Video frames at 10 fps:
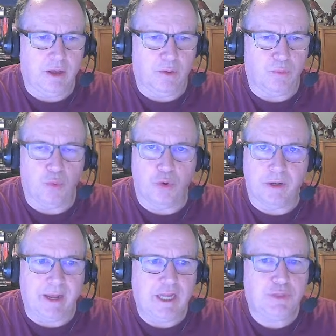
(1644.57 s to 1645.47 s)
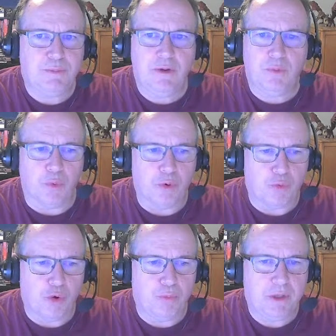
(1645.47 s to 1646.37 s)
reward engagement, reward
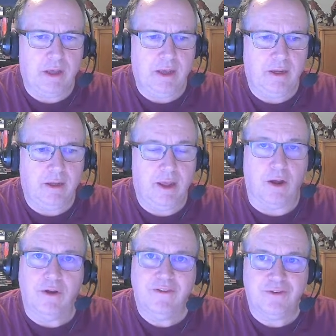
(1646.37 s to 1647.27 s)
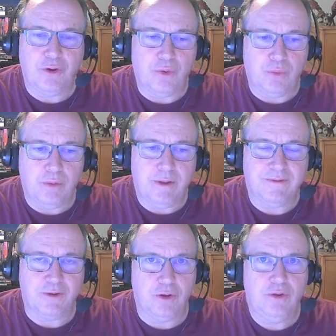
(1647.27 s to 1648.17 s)
role playing, and also it's
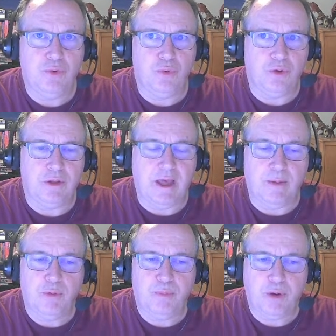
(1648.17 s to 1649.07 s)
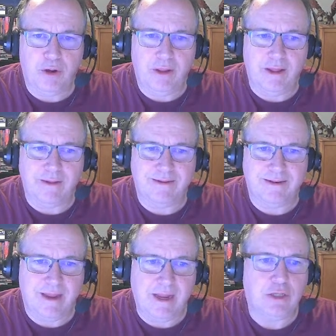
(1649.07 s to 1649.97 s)
a good tool to help a party that's in
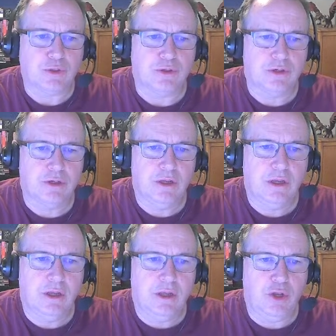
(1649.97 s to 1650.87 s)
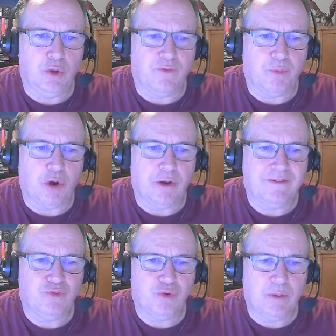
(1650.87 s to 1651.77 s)
danger. If a party's
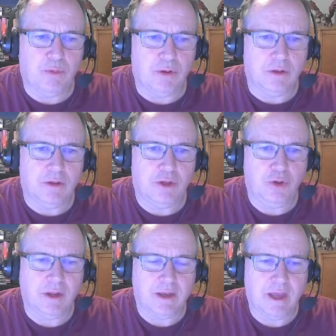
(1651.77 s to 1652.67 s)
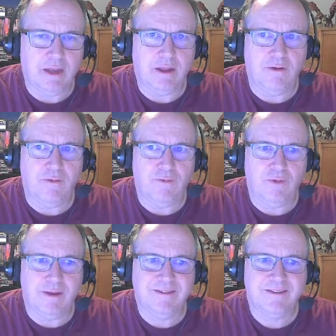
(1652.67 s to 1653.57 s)
in trouble, you can kind of
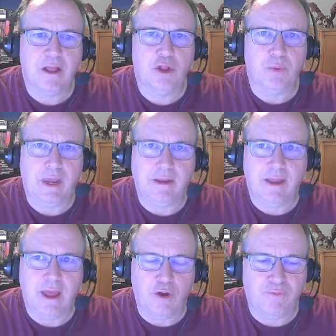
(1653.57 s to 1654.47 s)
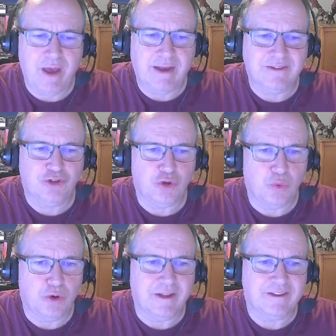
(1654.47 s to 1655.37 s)
accelerate how fast you're
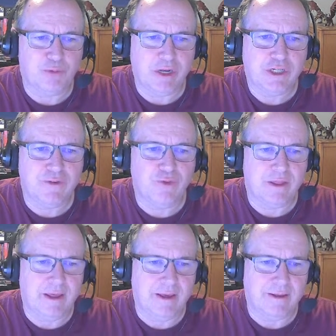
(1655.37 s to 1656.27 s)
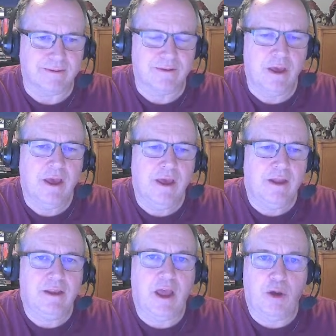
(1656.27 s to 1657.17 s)
awarding inspiration for things
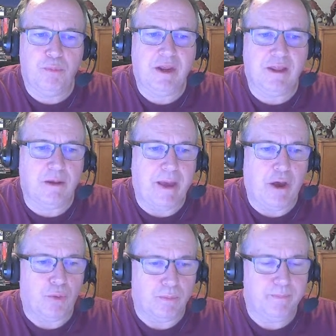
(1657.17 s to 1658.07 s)
to help get them out.